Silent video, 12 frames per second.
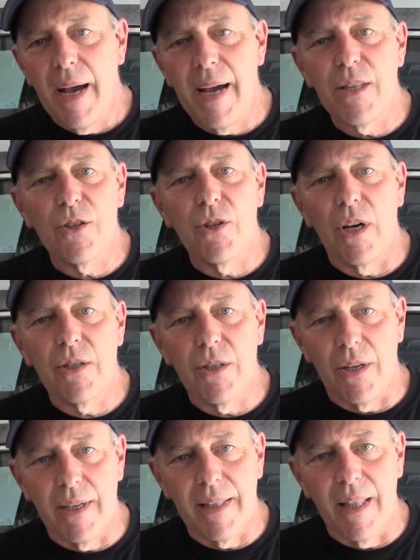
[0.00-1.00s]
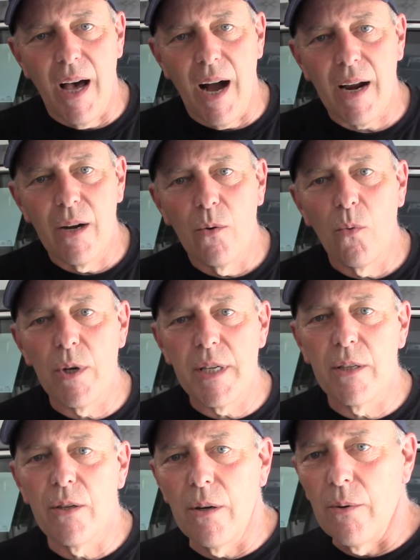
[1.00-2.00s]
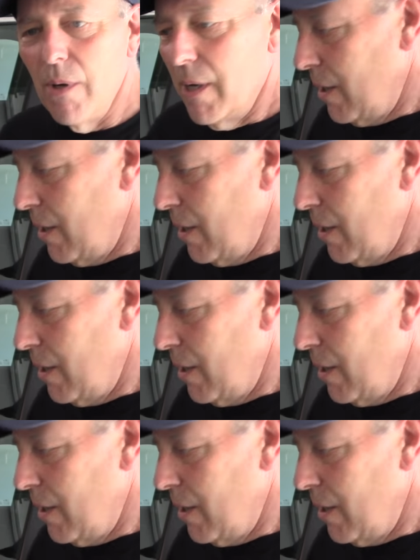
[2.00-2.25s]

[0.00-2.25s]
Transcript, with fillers: and it doesn't unlock. What do you do?